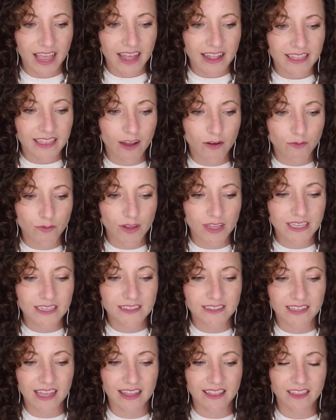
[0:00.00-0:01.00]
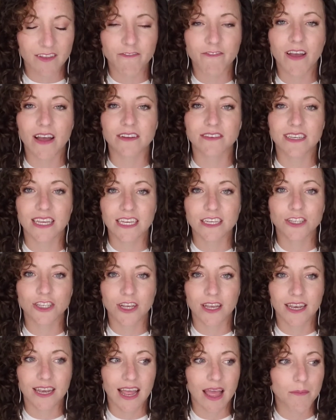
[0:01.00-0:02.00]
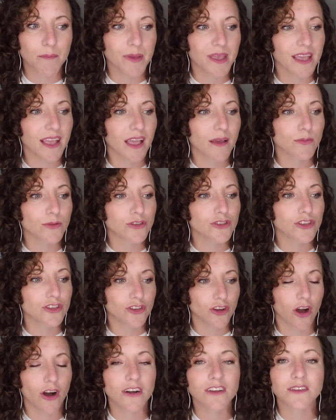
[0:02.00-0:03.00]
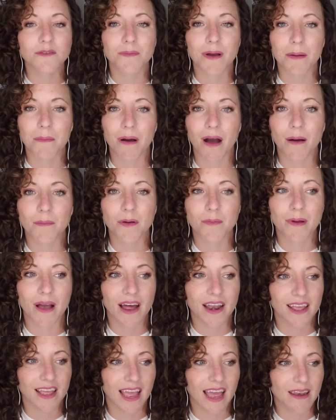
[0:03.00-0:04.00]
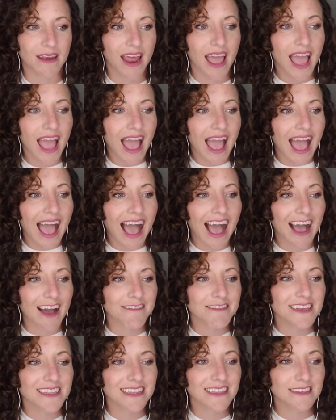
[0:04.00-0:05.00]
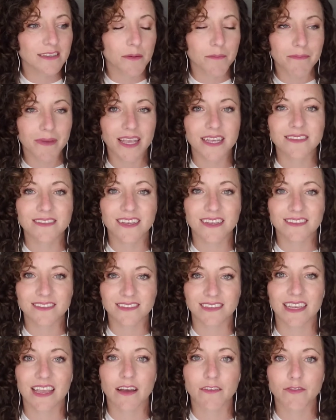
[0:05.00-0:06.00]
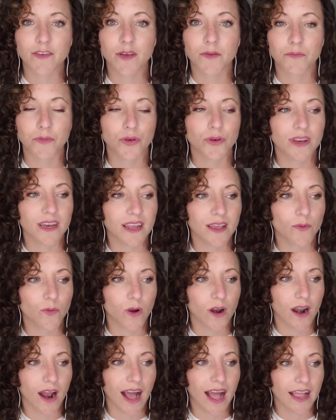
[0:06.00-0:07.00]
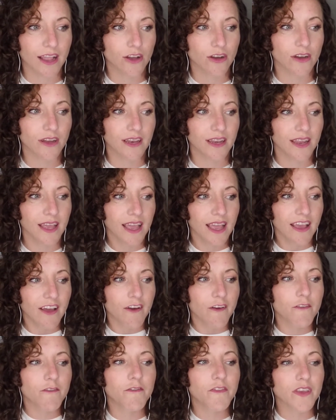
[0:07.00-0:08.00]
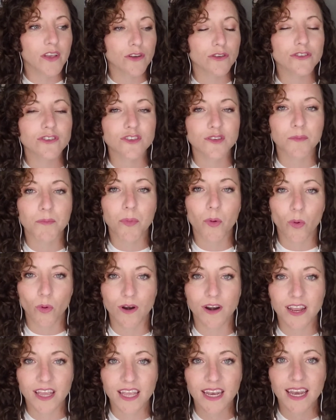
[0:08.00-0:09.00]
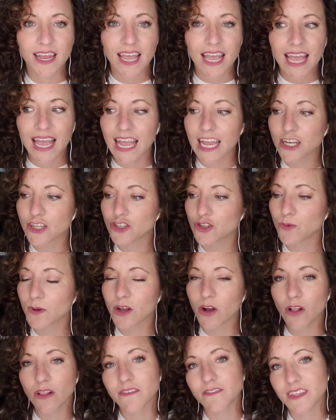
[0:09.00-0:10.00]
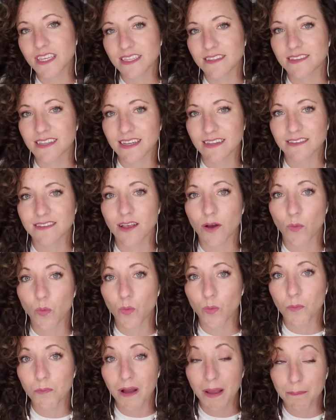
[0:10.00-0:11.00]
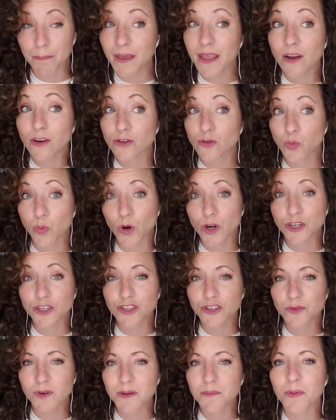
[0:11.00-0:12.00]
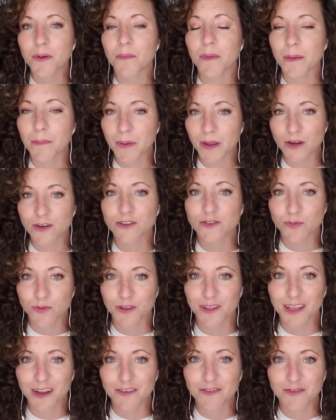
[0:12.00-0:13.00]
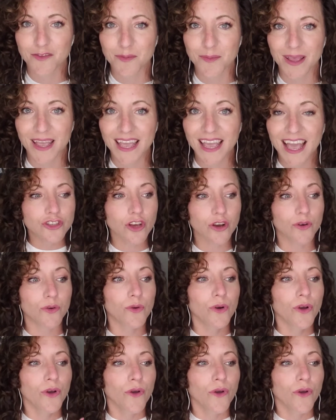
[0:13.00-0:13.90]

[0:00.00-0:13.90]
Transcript: that really set the foundation and being able to talk to my mom about it and having this amazing CF community where I could feel supported in doing all of these things that my peers weren't doing, but my peers were there for me. So